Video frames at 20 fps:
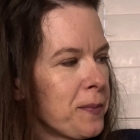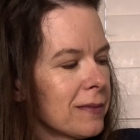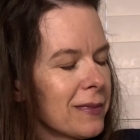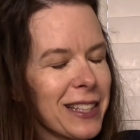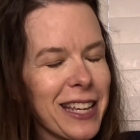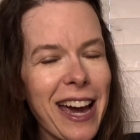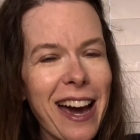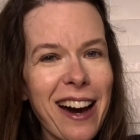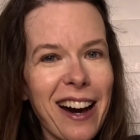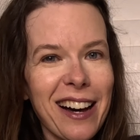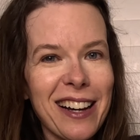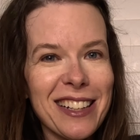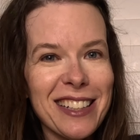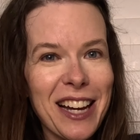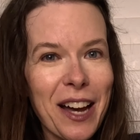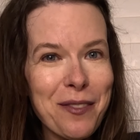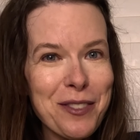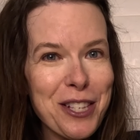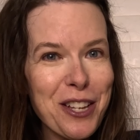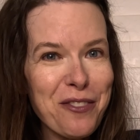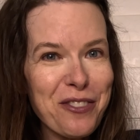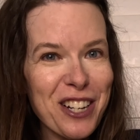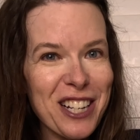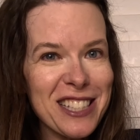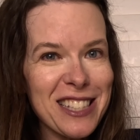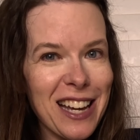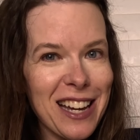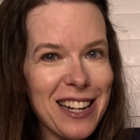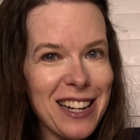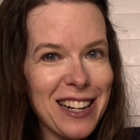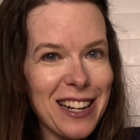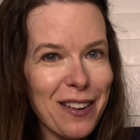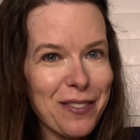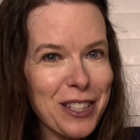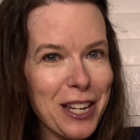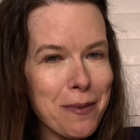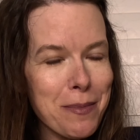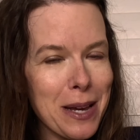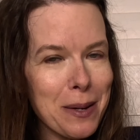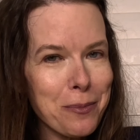Yeah, I'm super excited. I'm
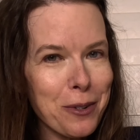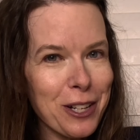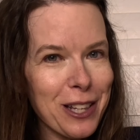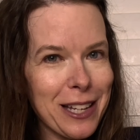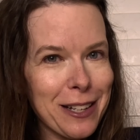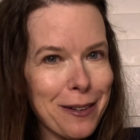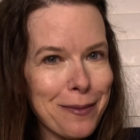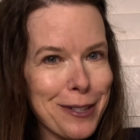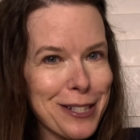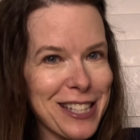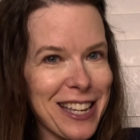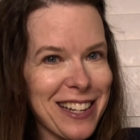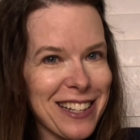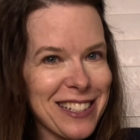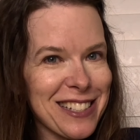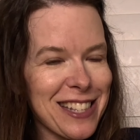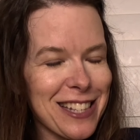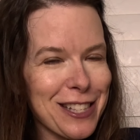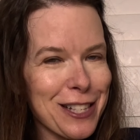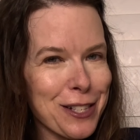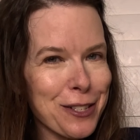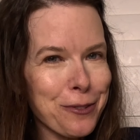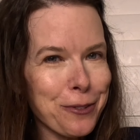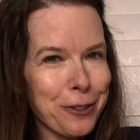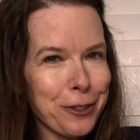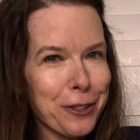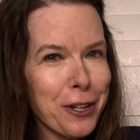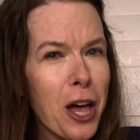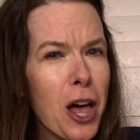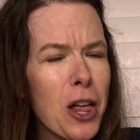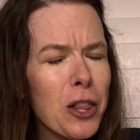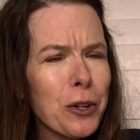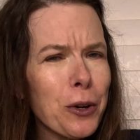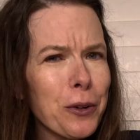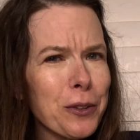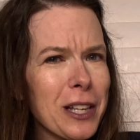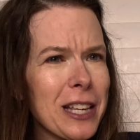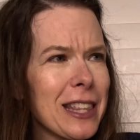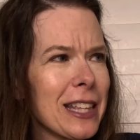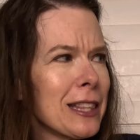gonna make more Lego mosaics. This is cool. The
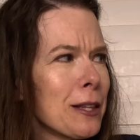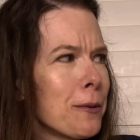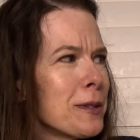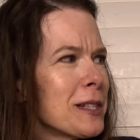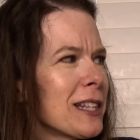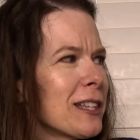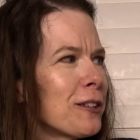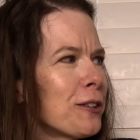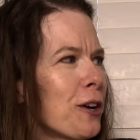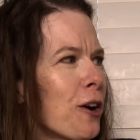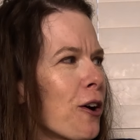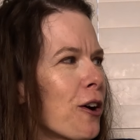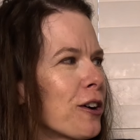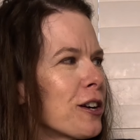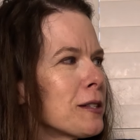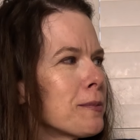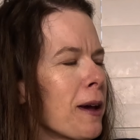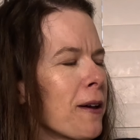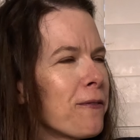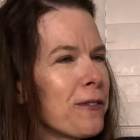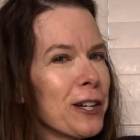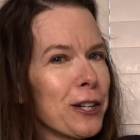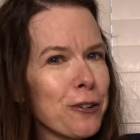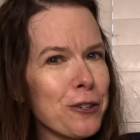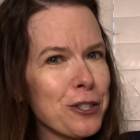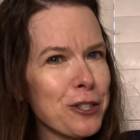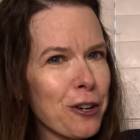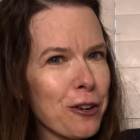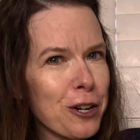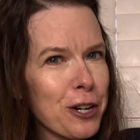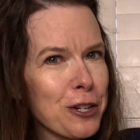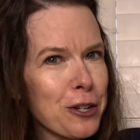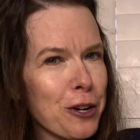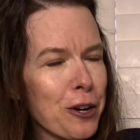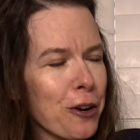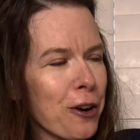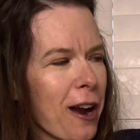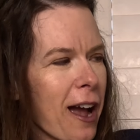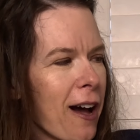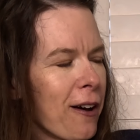only thing that was a little hard is my fingers started to
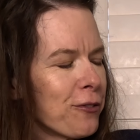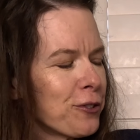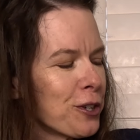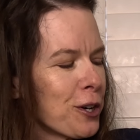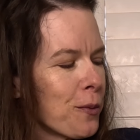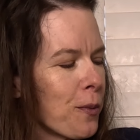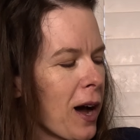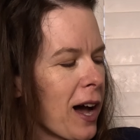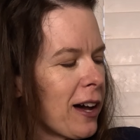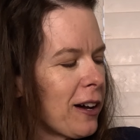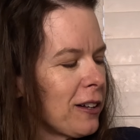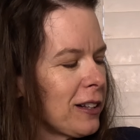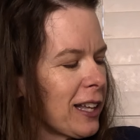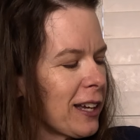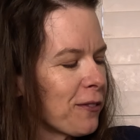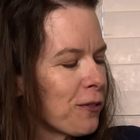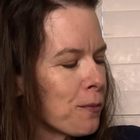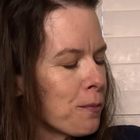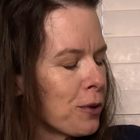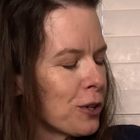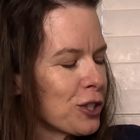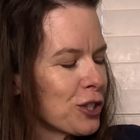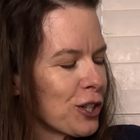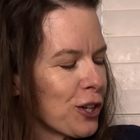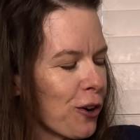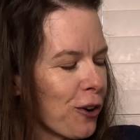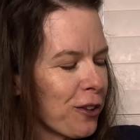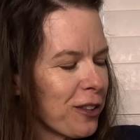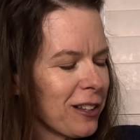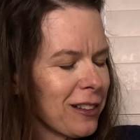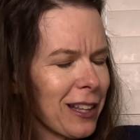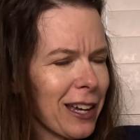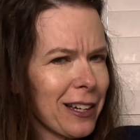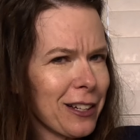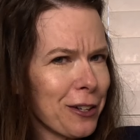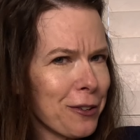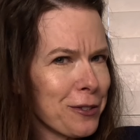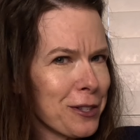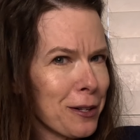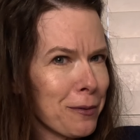hurt after a while, like from pushing all the
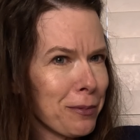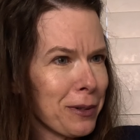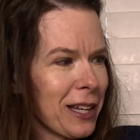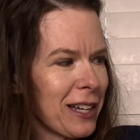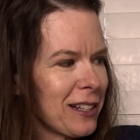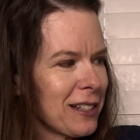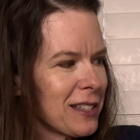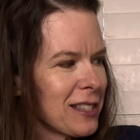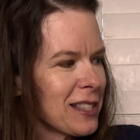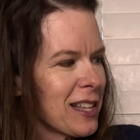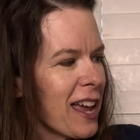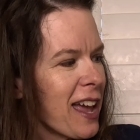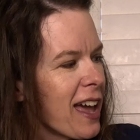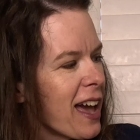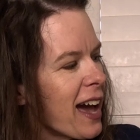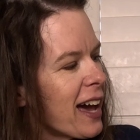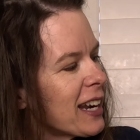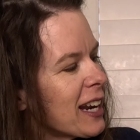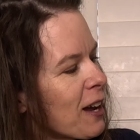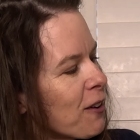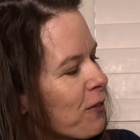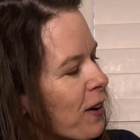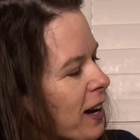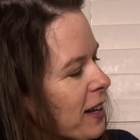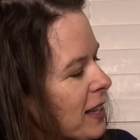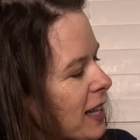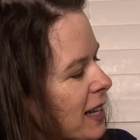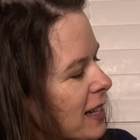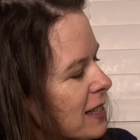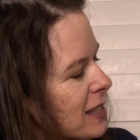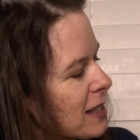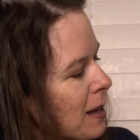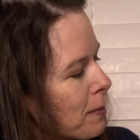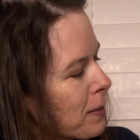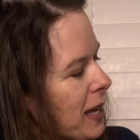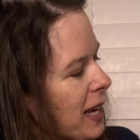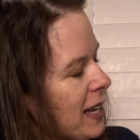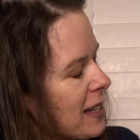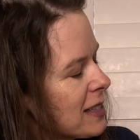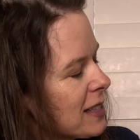Legos in place. And I found that in some
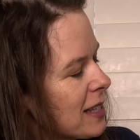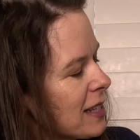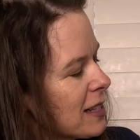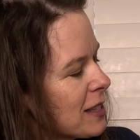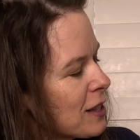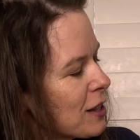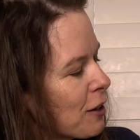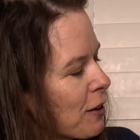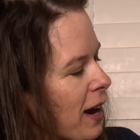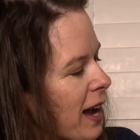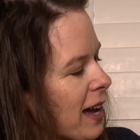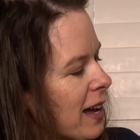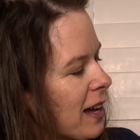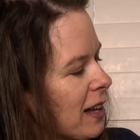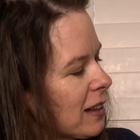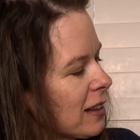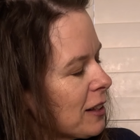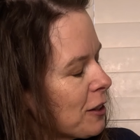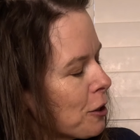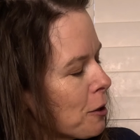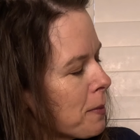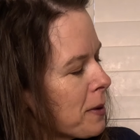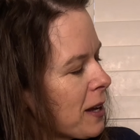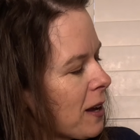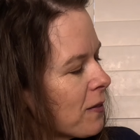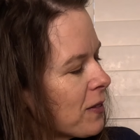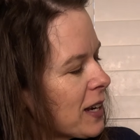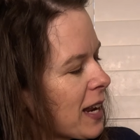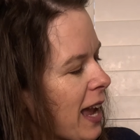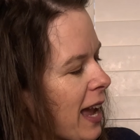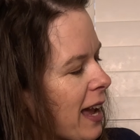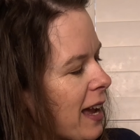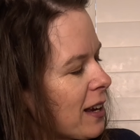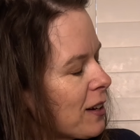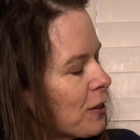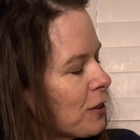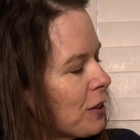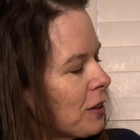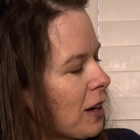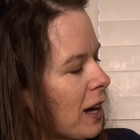cases, they're at a little bit of an
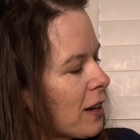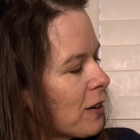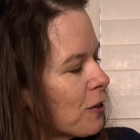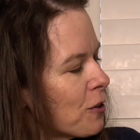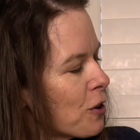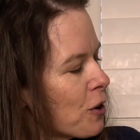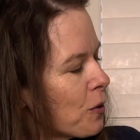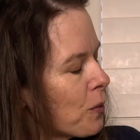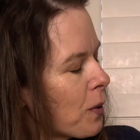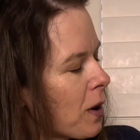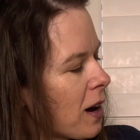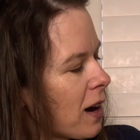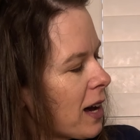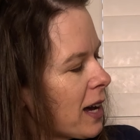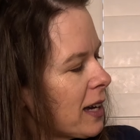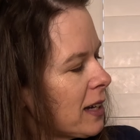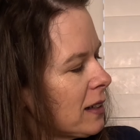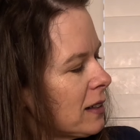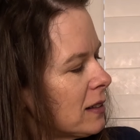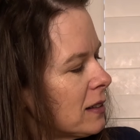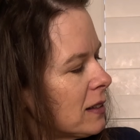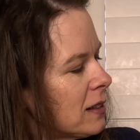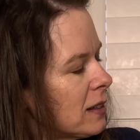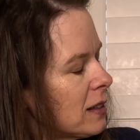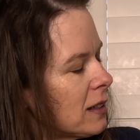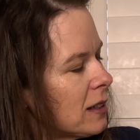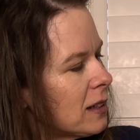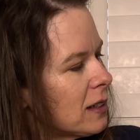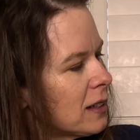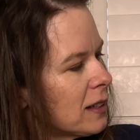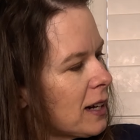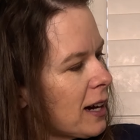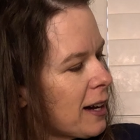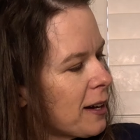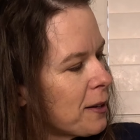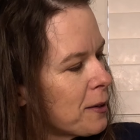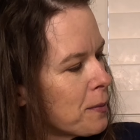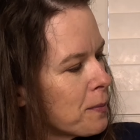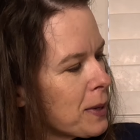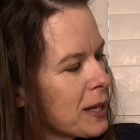angle. I don't know why,
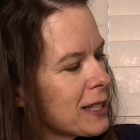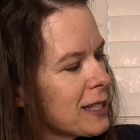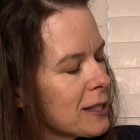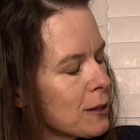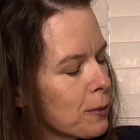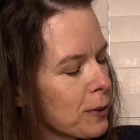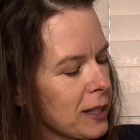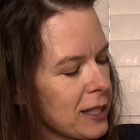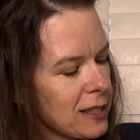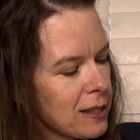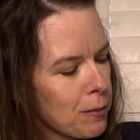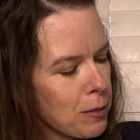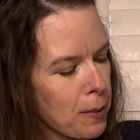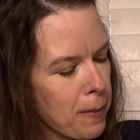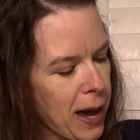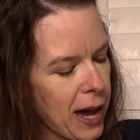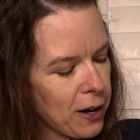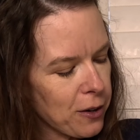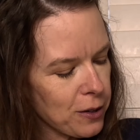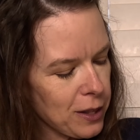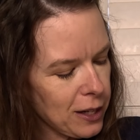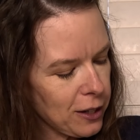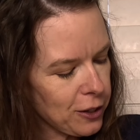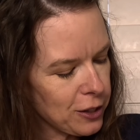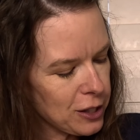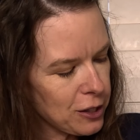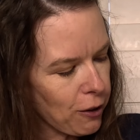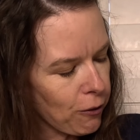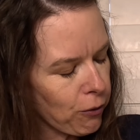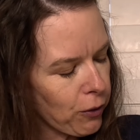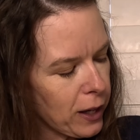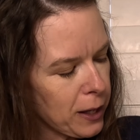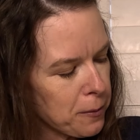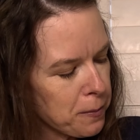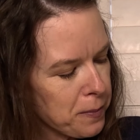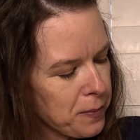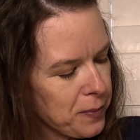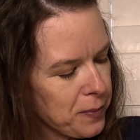but it doesn't really seem to matter. They all still fit.